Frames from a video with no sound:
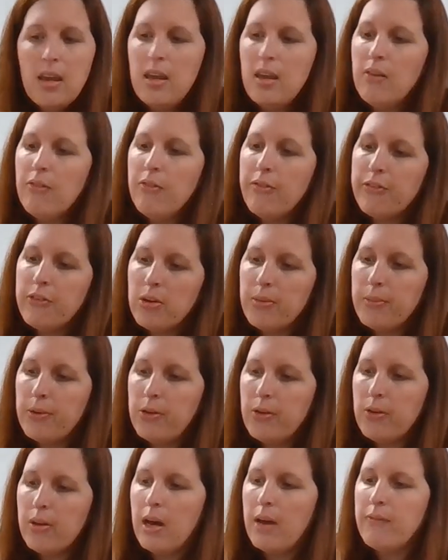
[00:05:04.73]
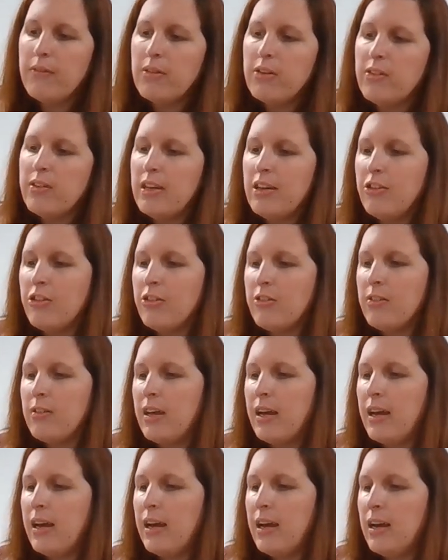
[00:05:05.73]
informal conversation
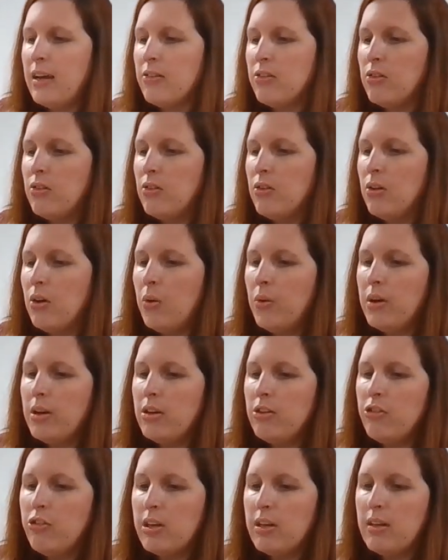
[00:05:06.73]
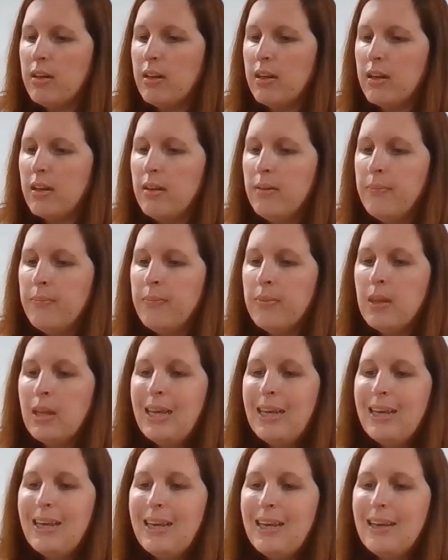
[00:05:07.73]
that has no agenda.
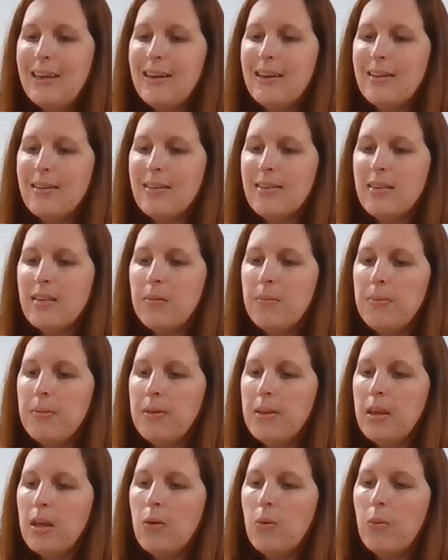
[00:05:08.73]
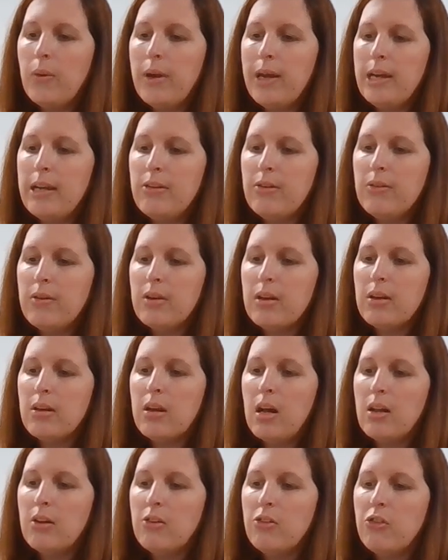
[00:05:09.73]
It is simply a way to
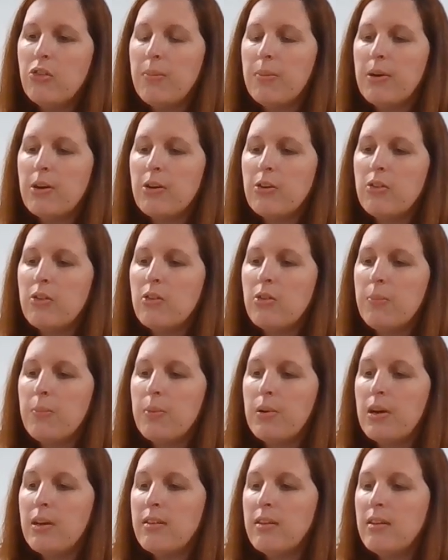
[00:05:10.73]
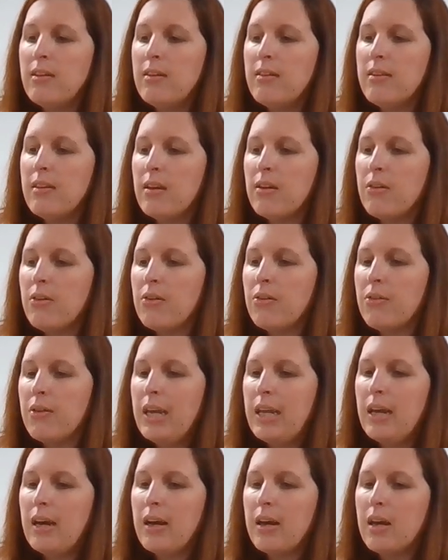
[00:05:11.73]
acknowledge the person's presence and
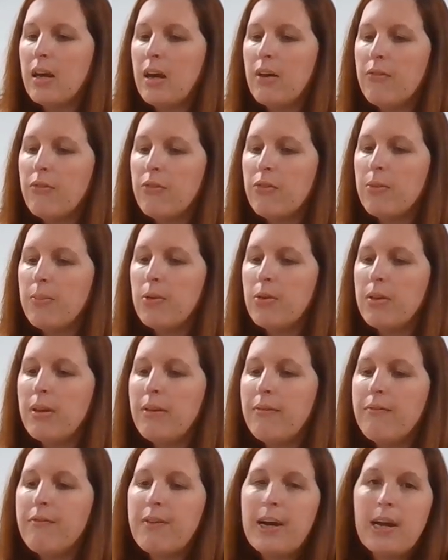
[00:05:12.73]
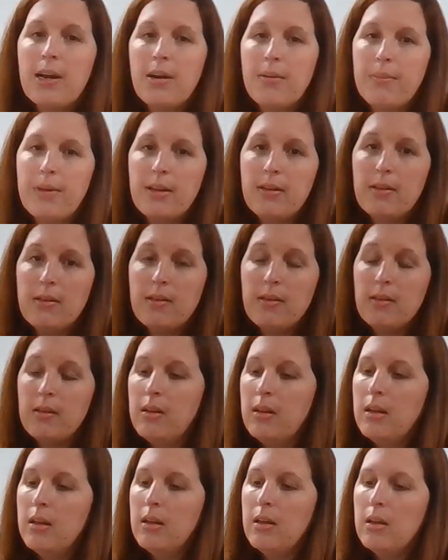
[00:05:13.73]
create a comfortable environment.
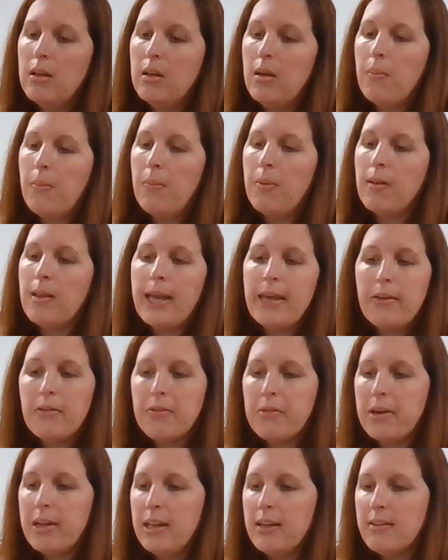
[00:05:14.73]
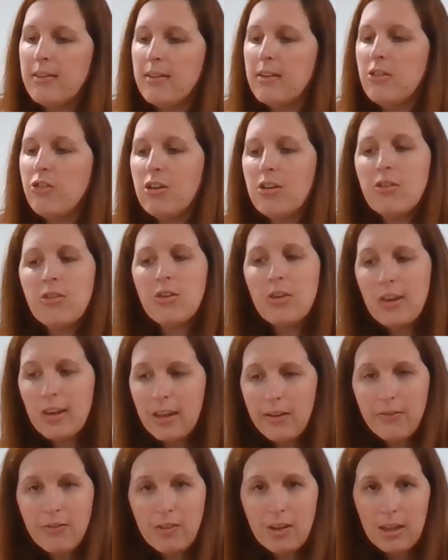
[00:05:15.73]
Polite greetings such as good
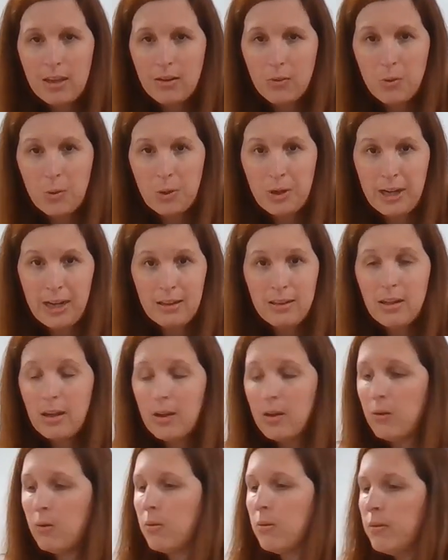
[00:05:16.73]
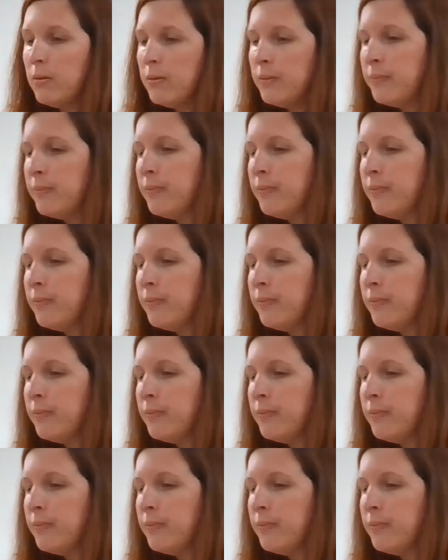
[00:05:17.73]
evening or hello,